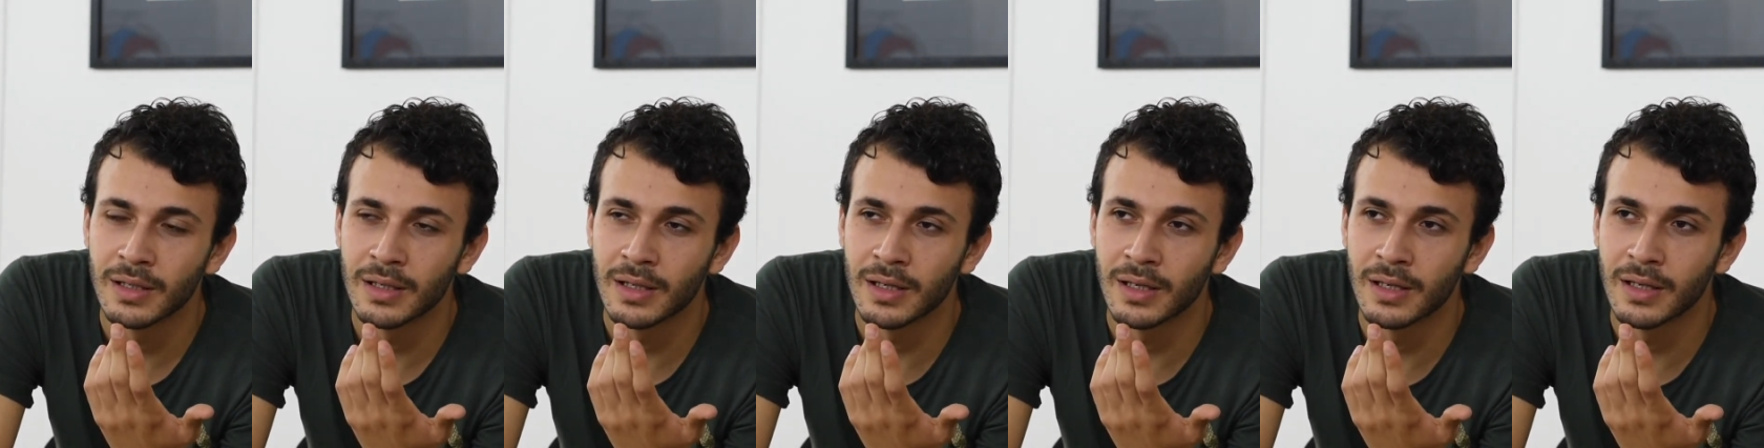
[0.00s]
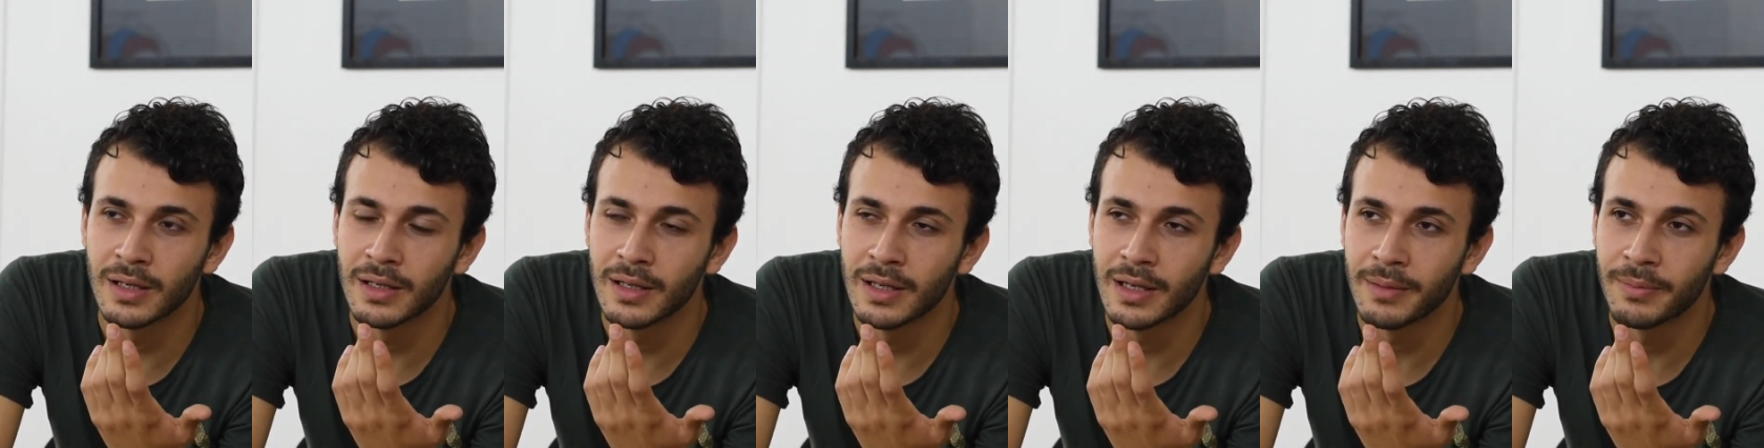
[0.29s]

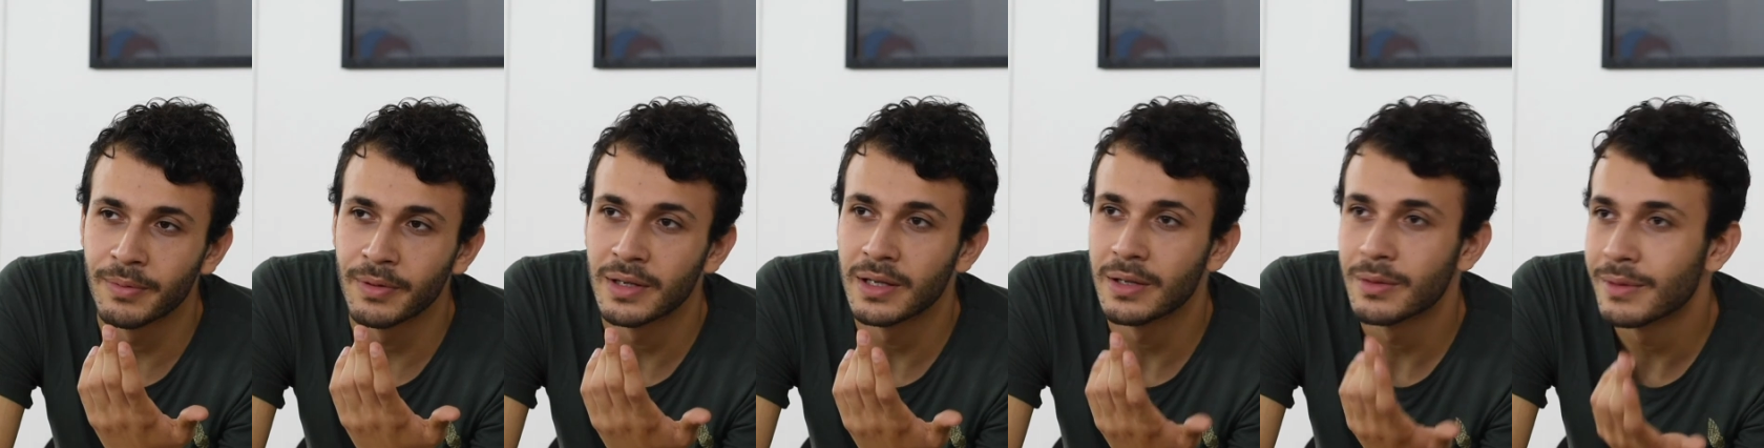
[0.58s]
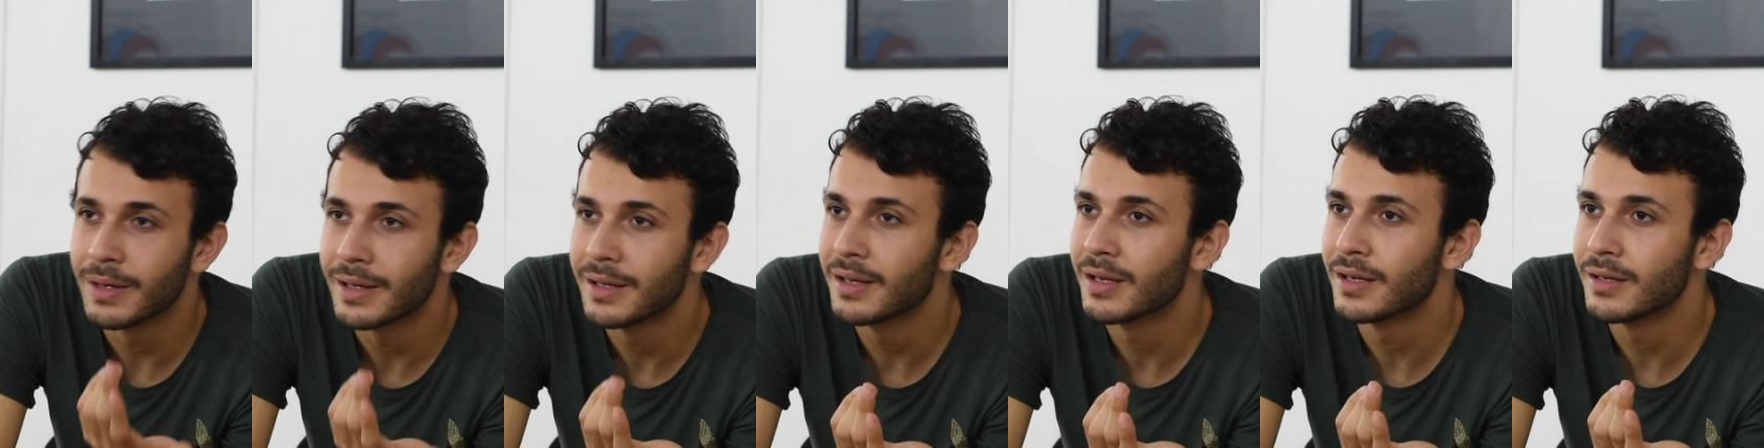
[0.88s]
are like pretty
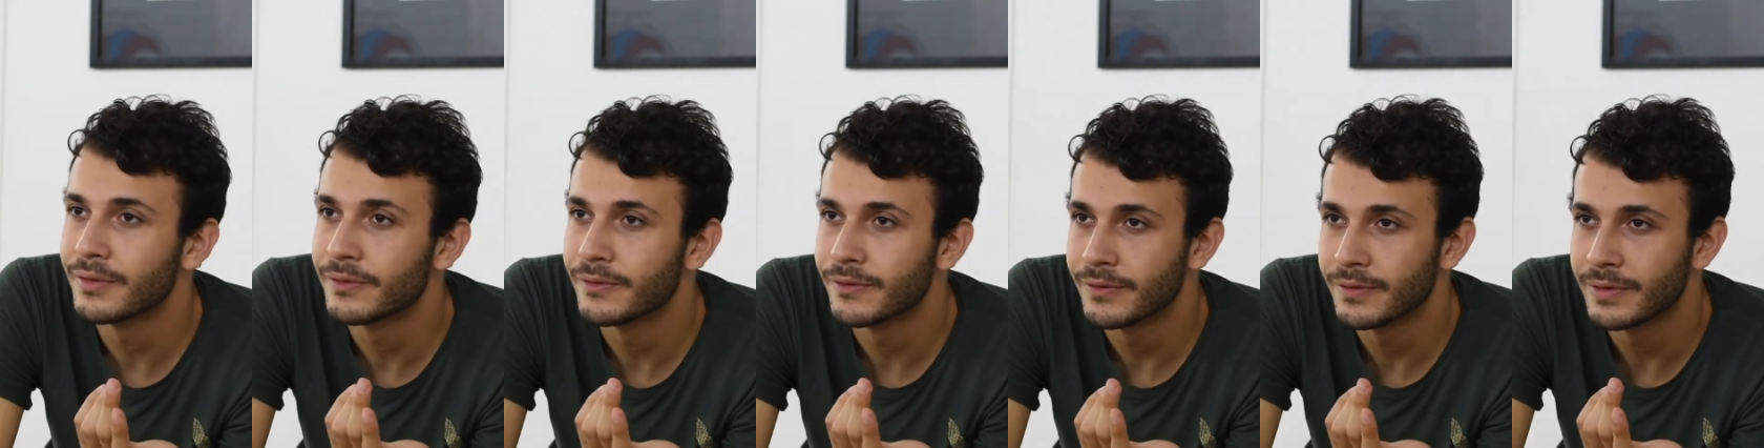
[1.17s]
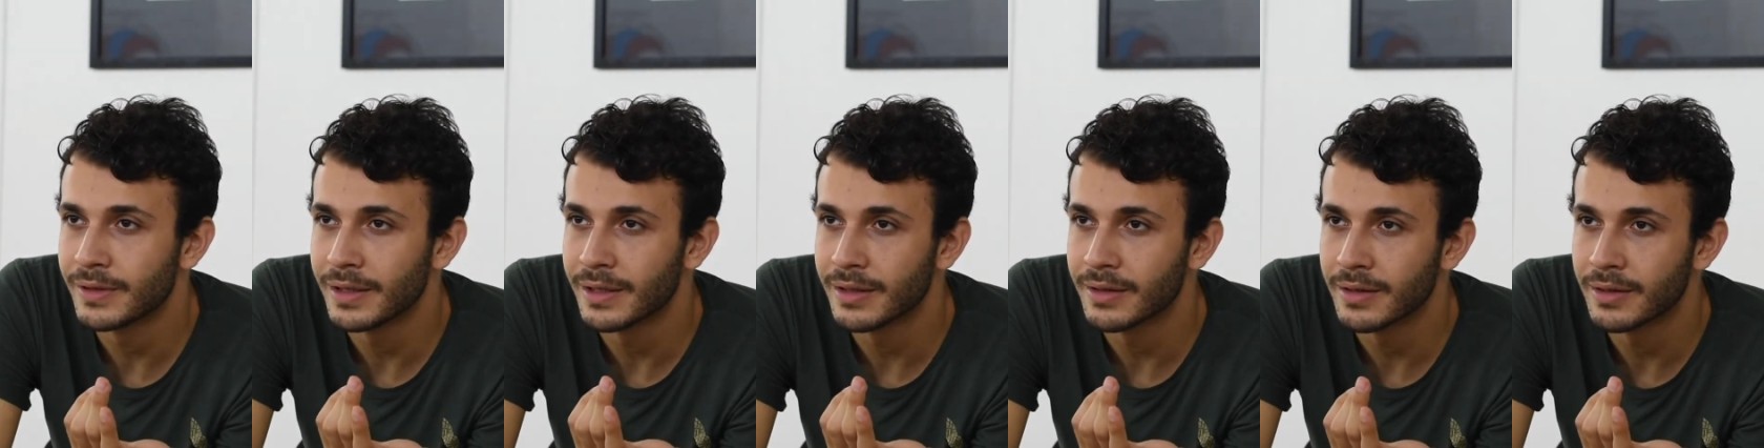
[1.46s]
well off.
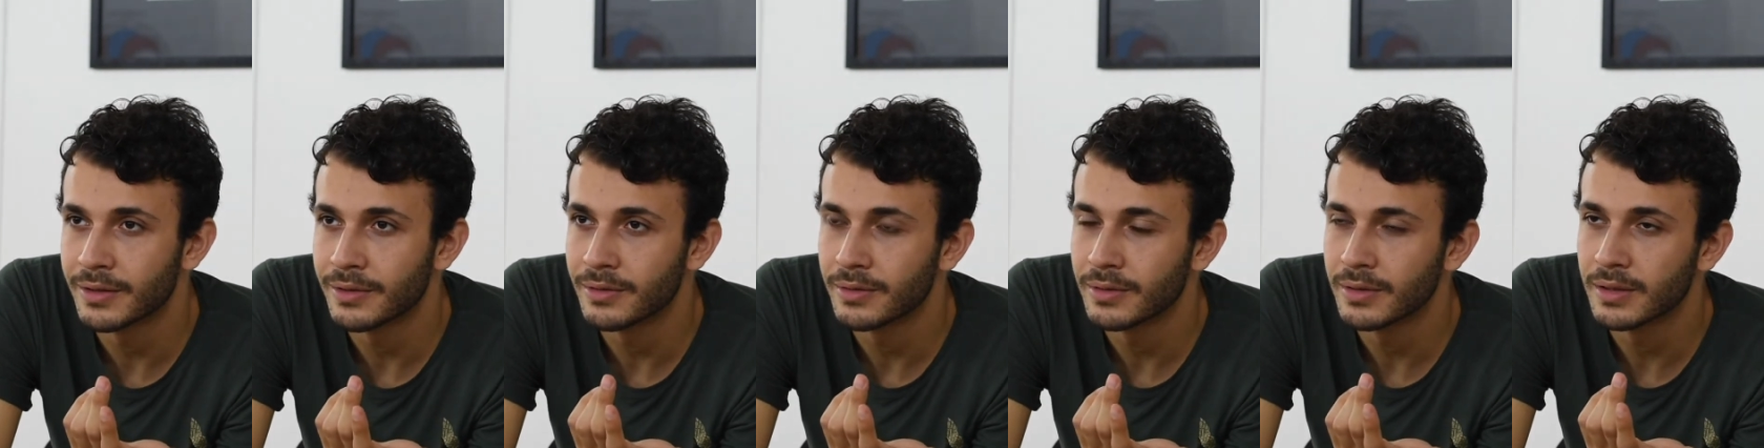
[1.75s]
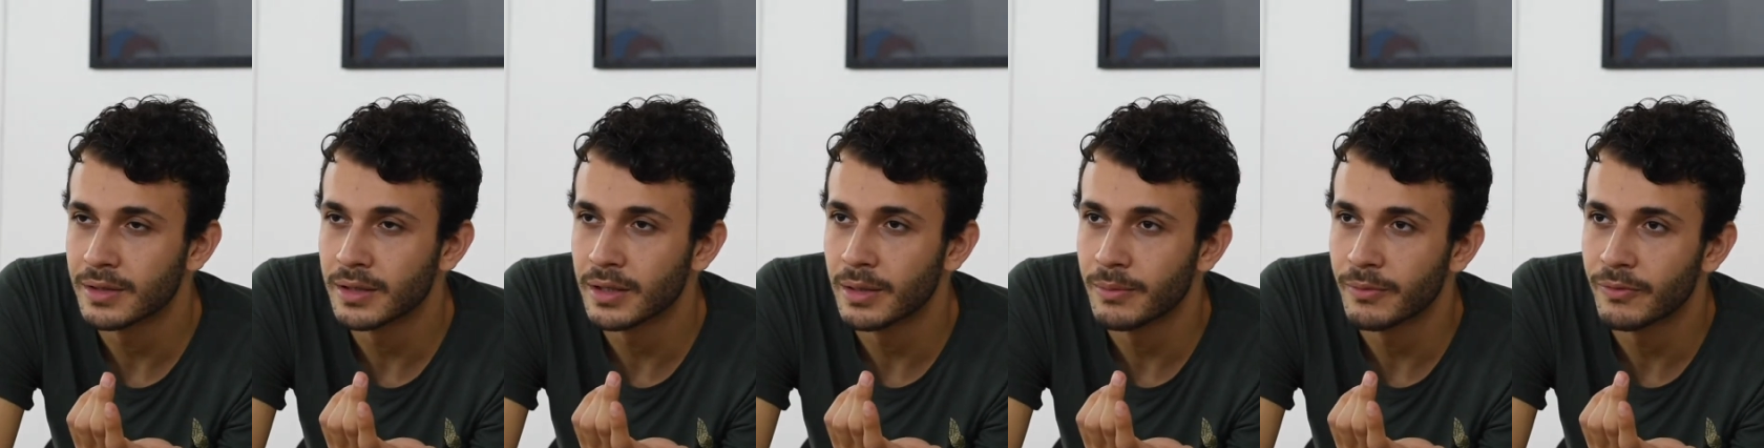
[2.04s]
Like they don't
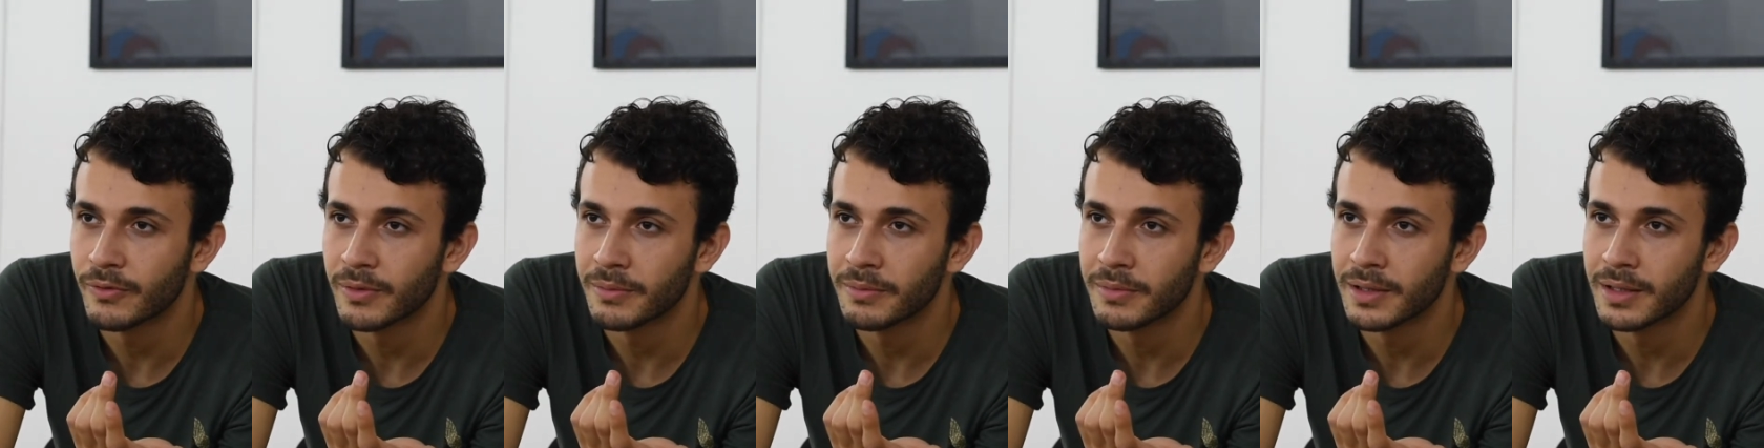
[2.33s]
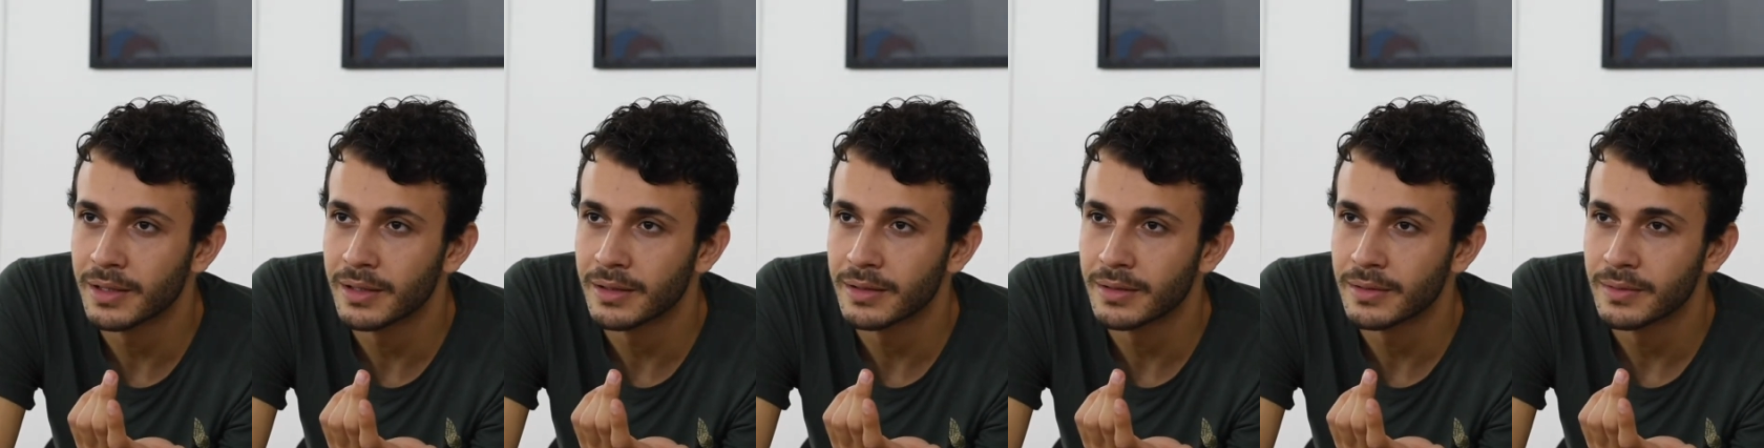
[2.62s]
come from
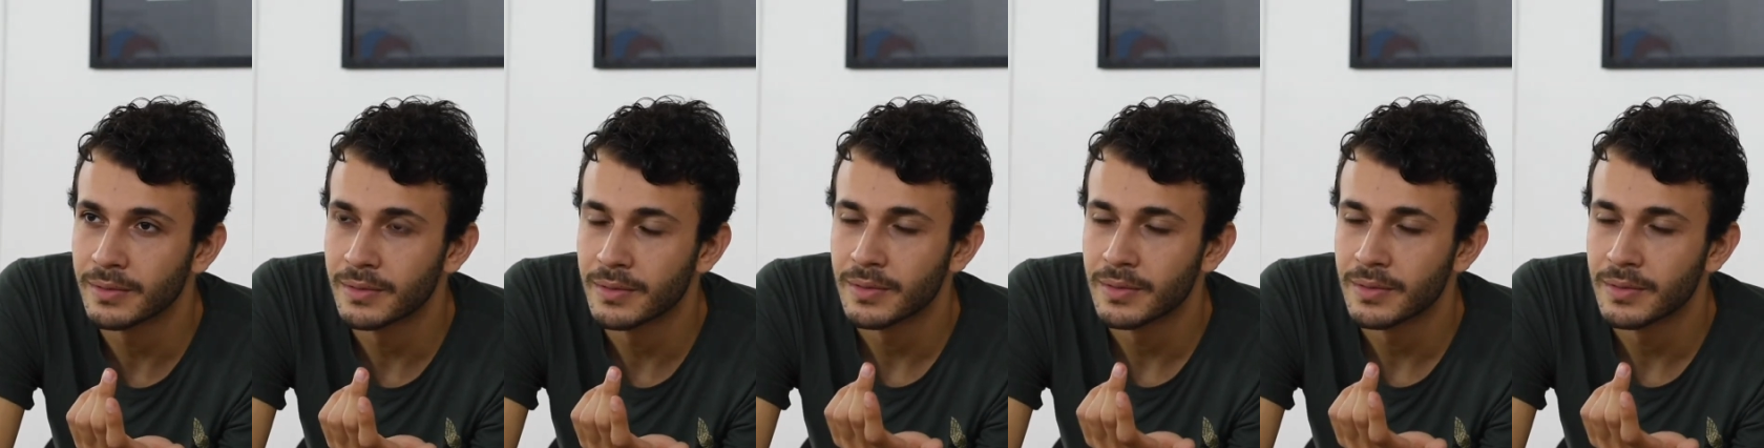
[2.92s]
like,